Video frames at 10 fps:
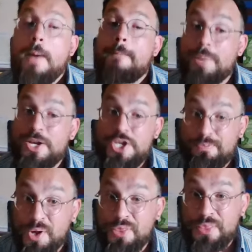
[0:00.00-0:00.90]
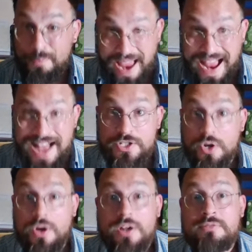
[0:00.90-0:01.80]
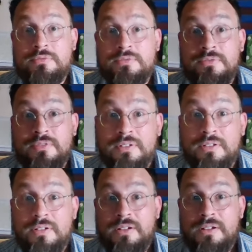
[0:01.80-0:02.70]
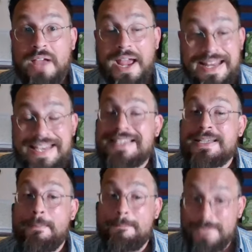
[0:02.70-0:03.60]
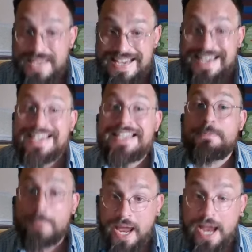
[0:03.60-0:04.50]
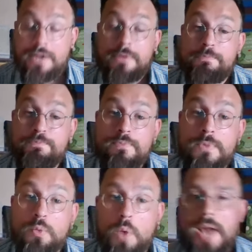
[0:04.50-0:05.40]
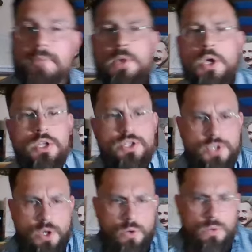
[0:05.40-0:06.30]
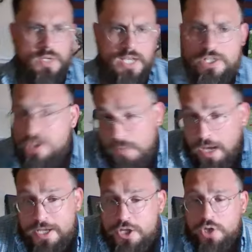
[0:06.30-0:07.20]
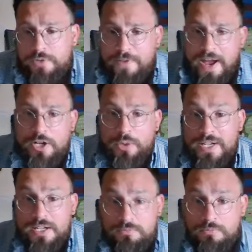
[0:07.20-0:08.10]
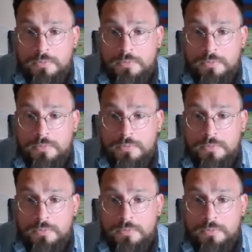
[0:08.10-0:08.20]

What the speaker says: But you put the pads on, and he's a mean man, right? So he's going to factor in.